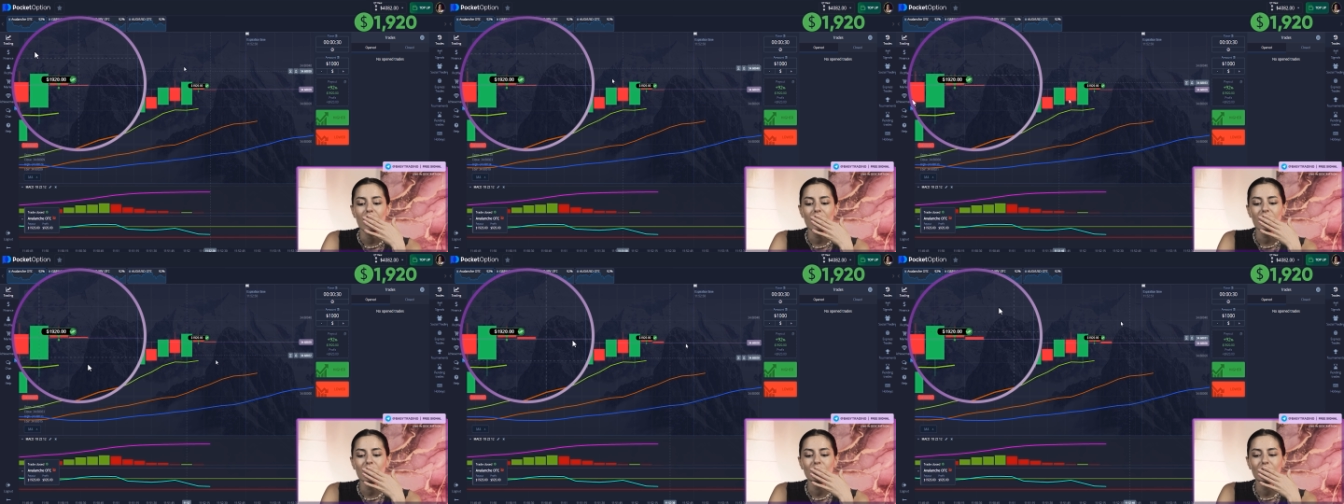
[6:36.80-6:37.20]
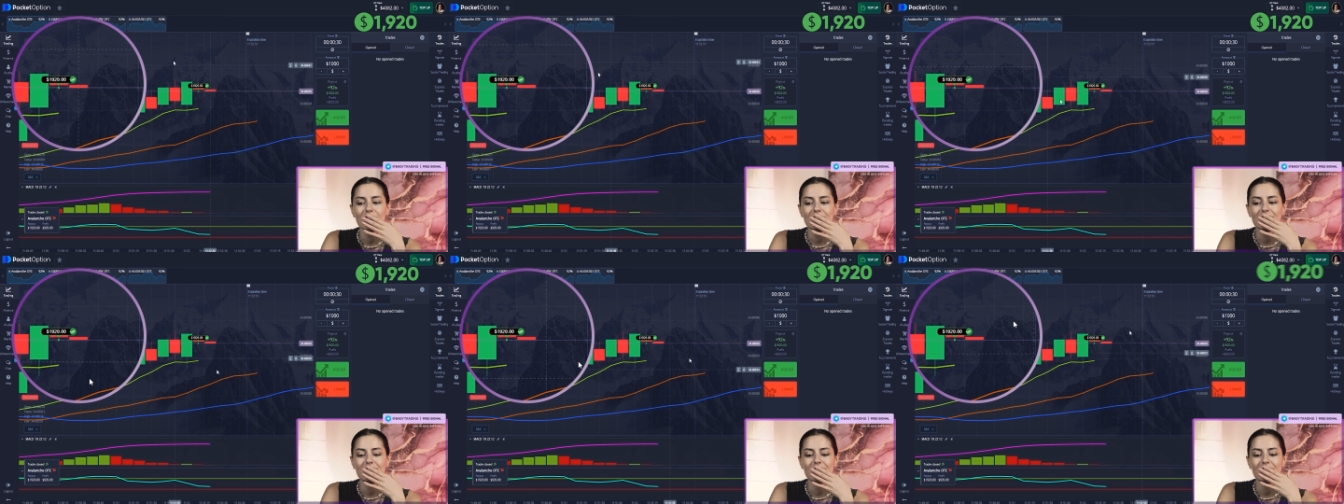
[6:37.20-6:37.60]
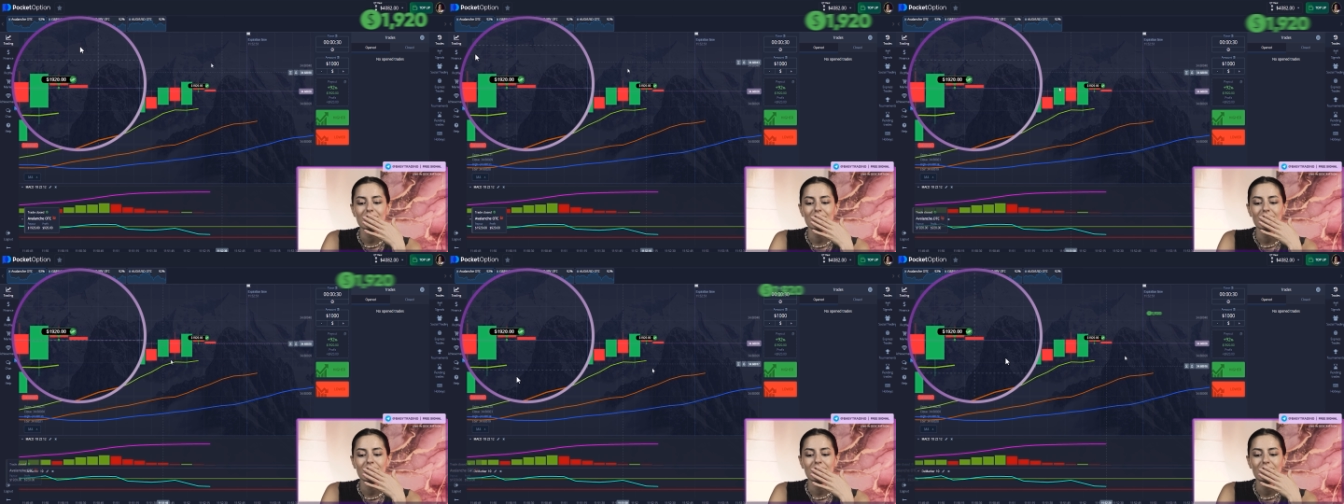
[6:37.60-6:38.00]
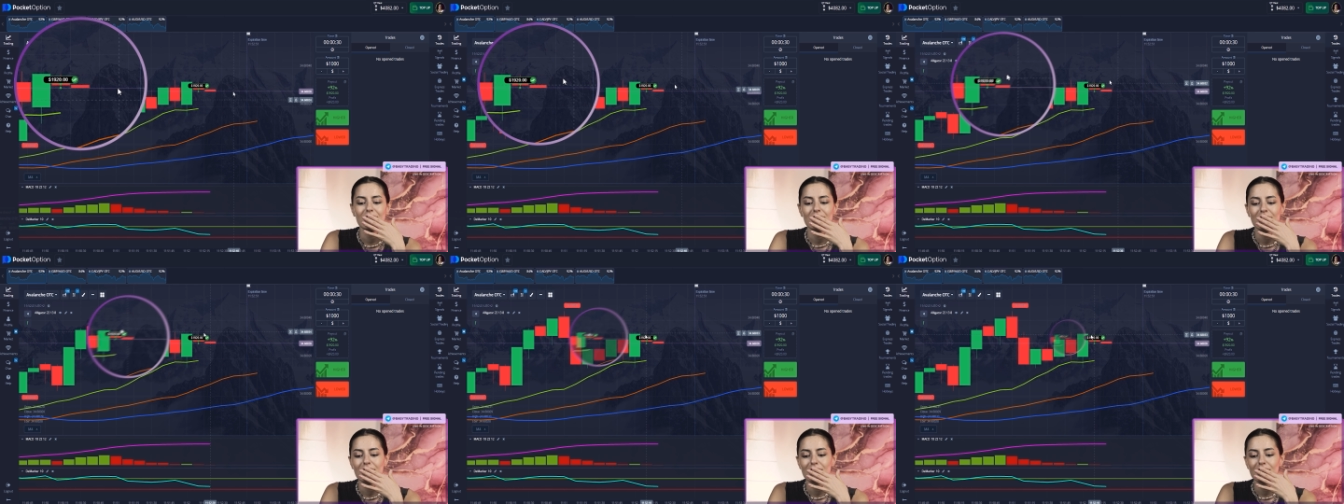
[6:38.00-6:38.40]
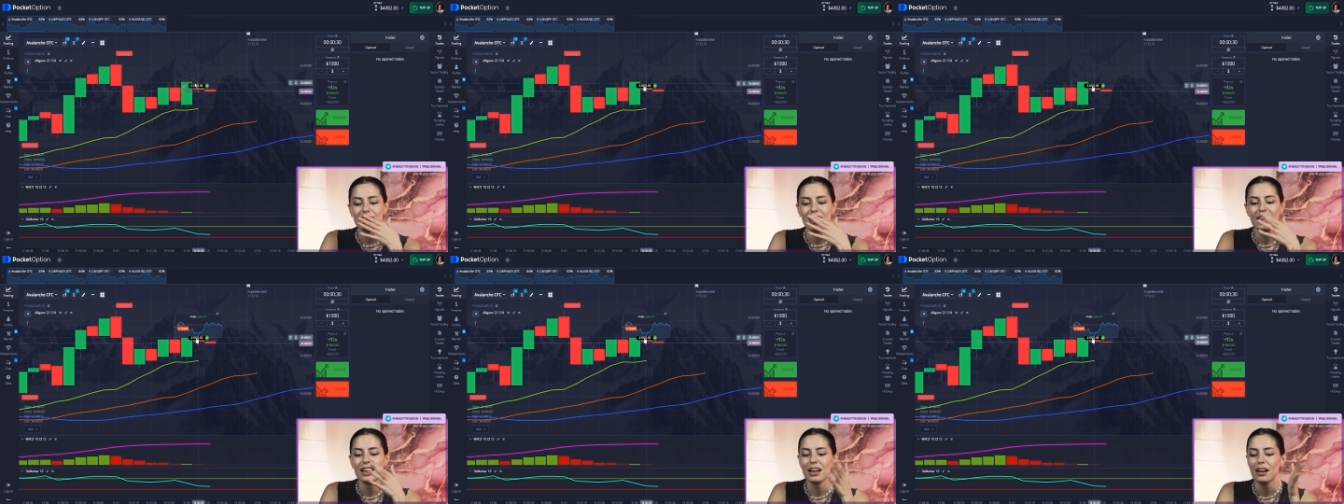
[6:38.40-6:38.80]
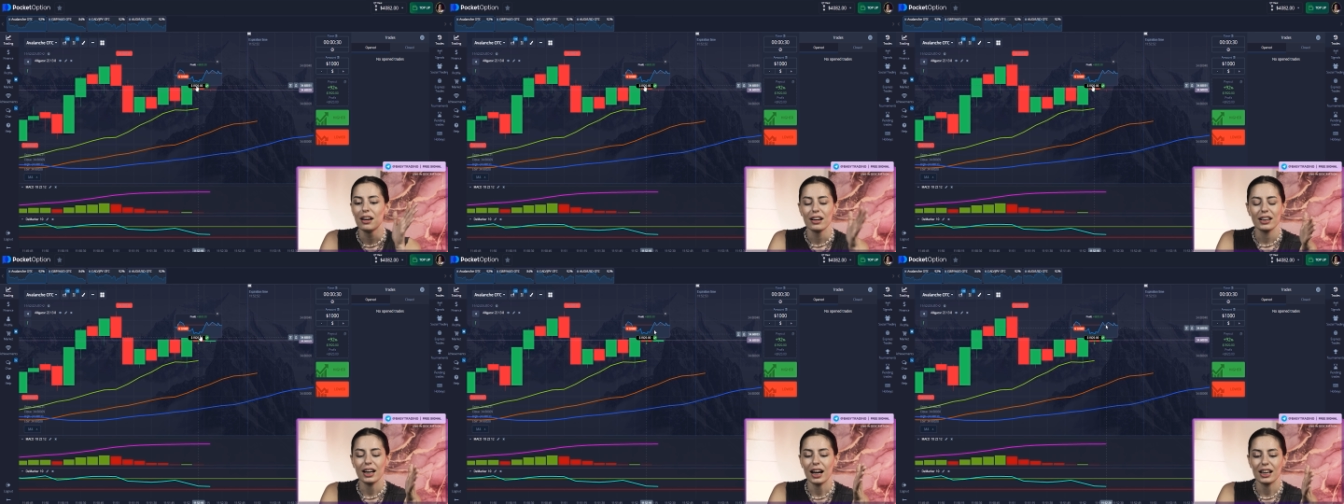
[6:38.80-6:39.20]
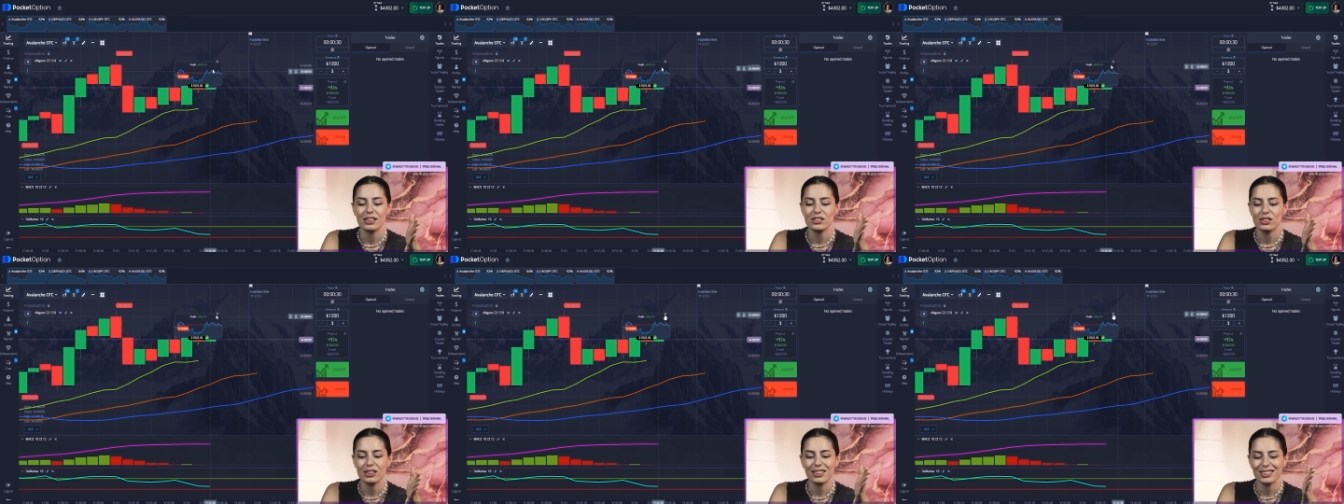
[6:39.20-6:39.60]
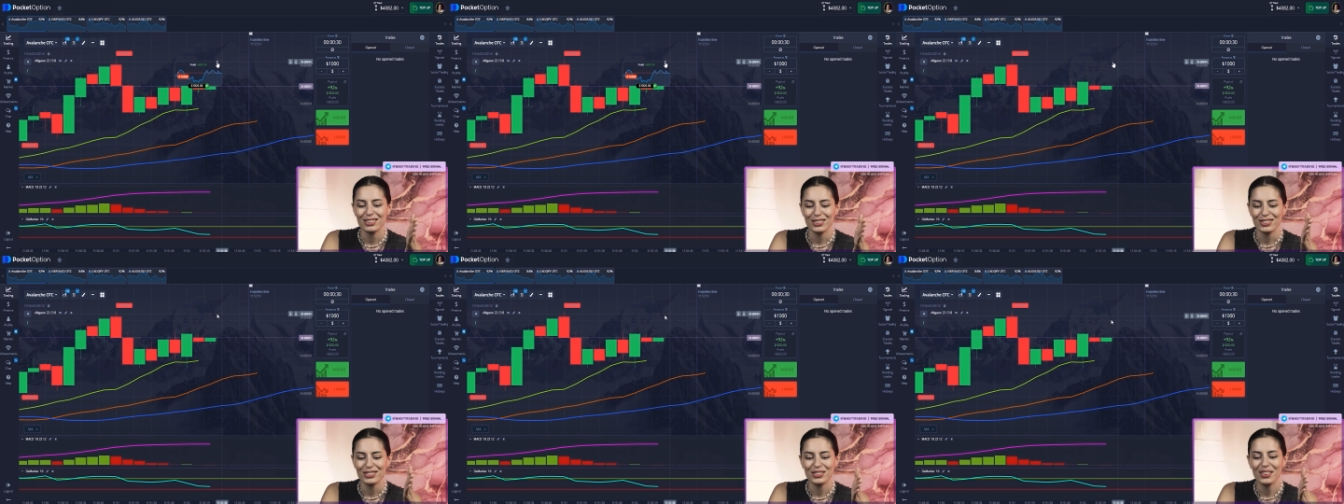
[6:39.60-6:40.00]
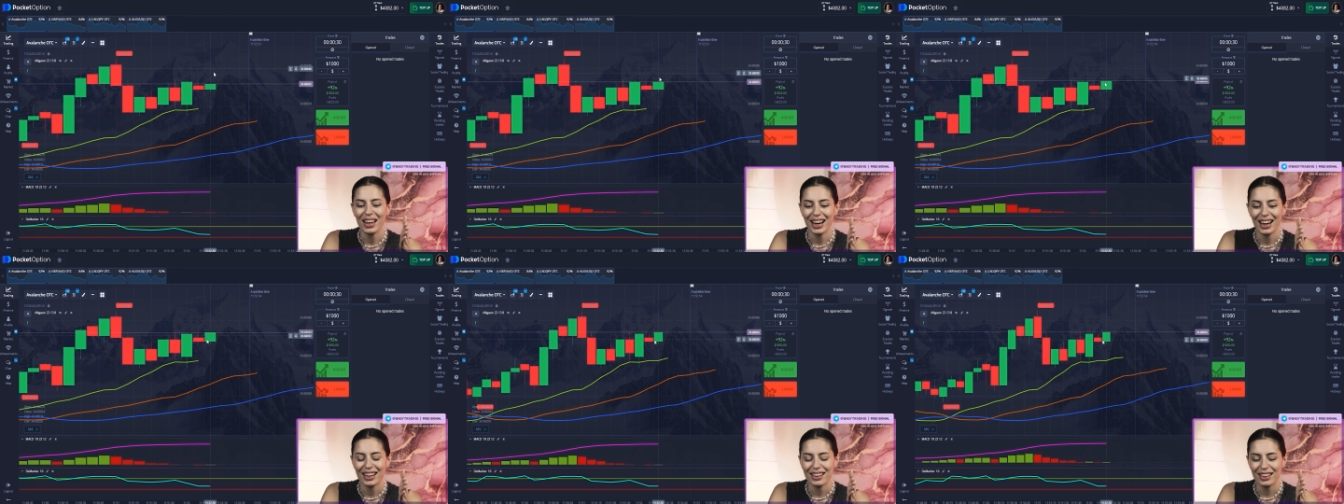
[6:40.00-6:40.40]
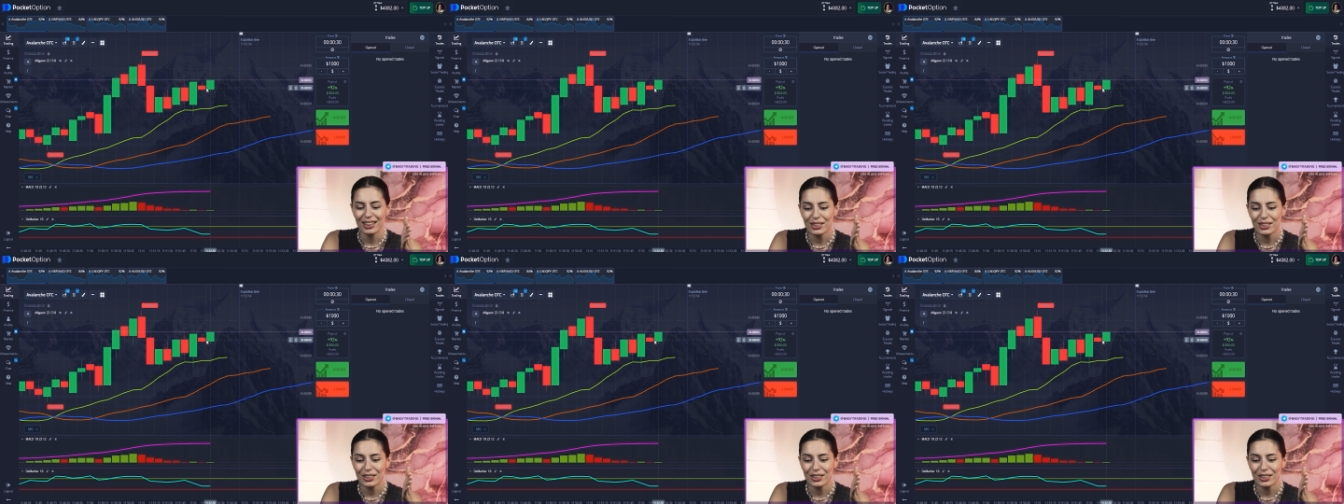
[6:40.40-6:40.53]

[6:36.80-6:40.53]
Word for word: Oh my god. Guys, don't do that.